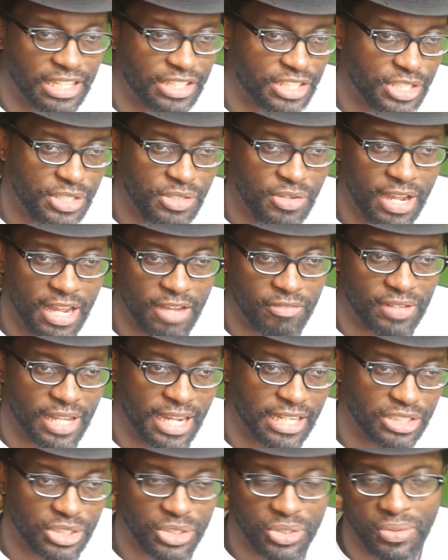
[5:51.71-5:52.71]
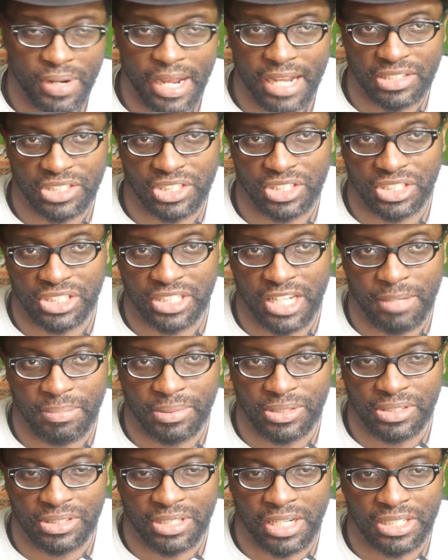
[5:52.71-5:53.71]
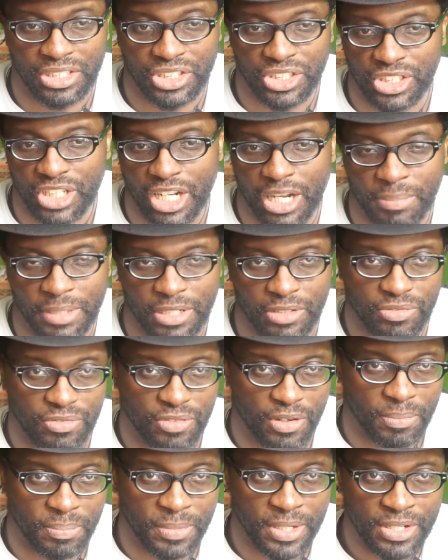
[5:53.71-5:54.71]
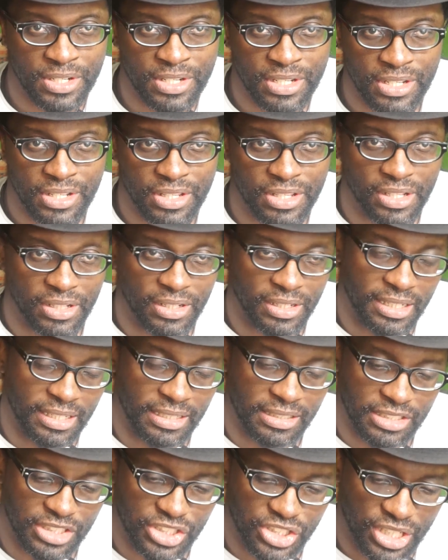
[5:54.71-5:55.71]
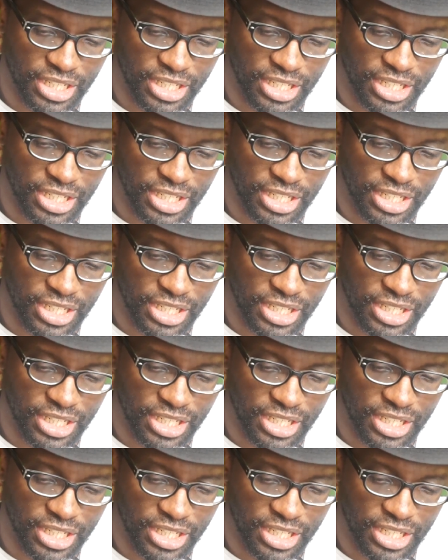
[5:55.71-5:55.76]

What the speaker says: and you have like 2-axis stabilization coming from the lens.